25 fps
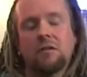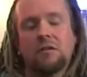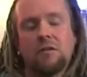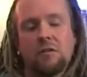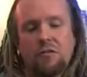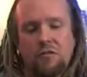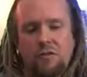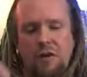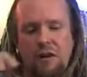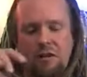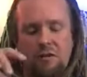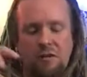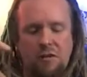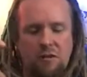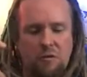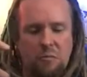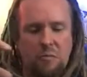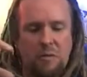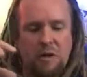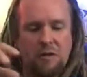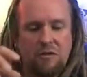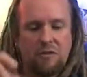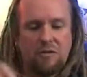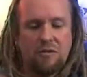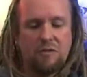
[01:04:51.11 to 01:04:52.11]
to various
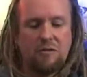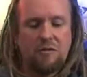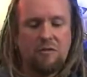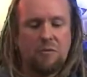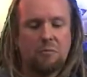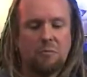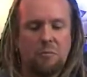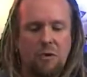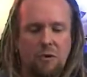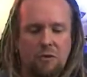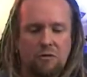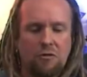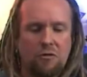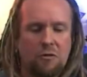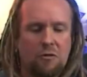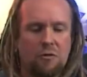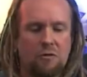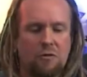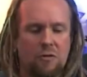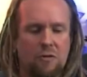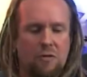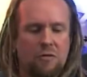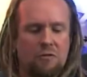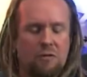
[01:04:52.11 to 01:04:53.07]
hmm. bits of modules